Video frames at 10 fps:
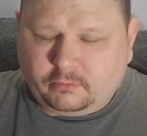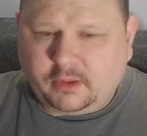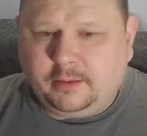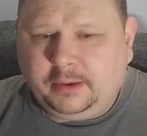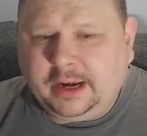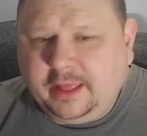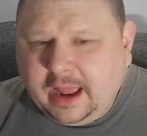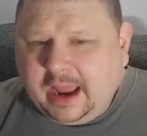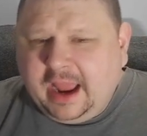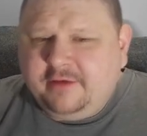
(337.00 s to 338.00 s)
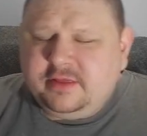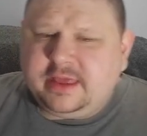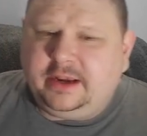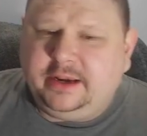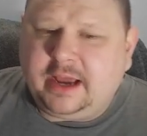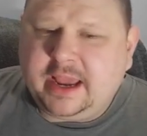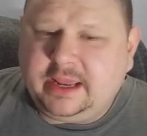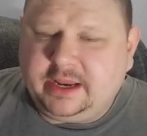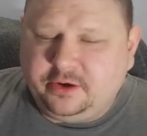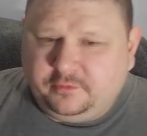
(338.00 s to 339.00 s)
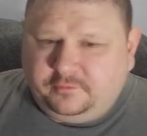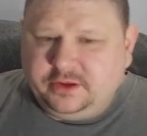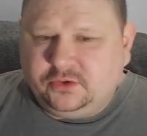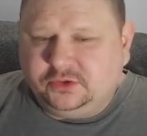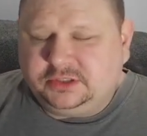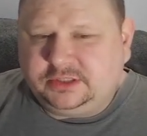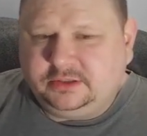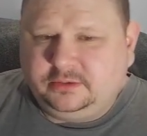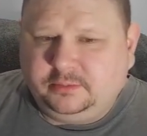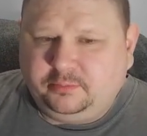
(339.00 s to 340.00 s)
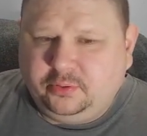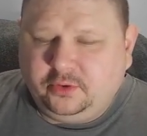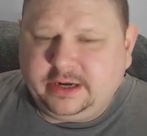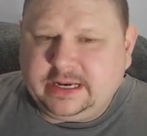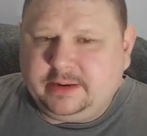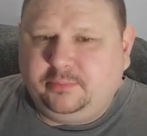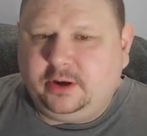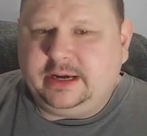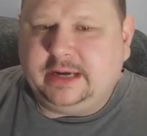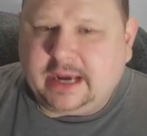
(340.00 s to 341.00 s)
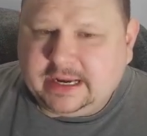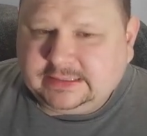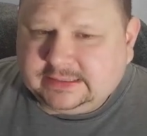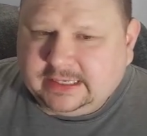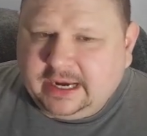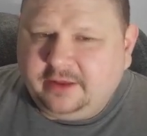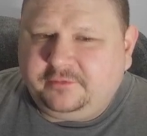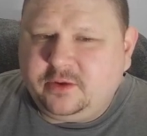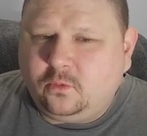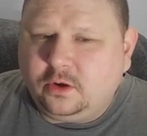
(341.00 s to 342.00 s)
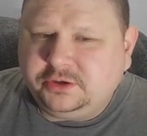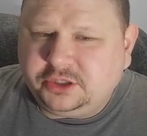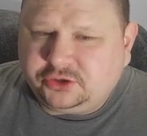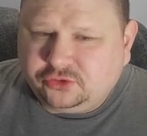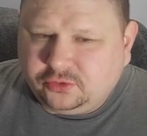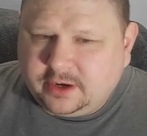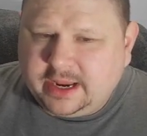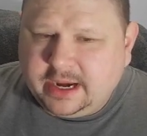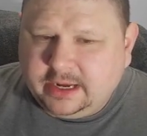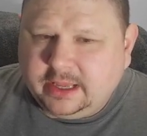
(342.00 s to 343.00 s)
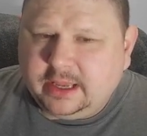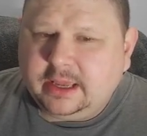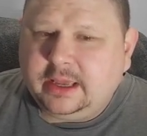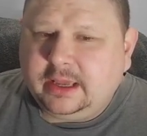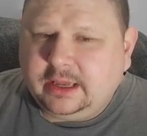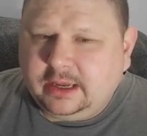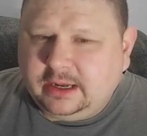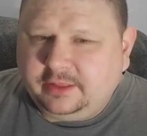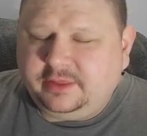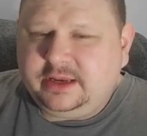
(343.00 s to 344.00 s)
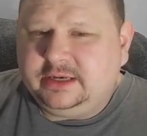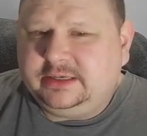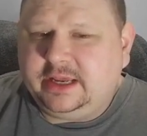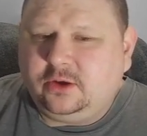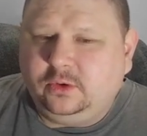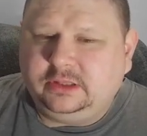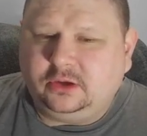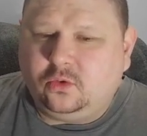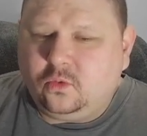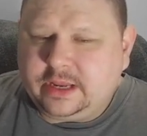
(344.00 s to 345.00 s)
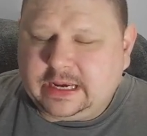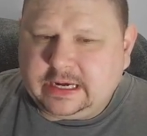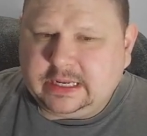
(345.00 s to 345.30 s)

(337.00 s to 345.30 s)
But having that knight here feels pretty nice. And if he were to trade, I think you take with the queen.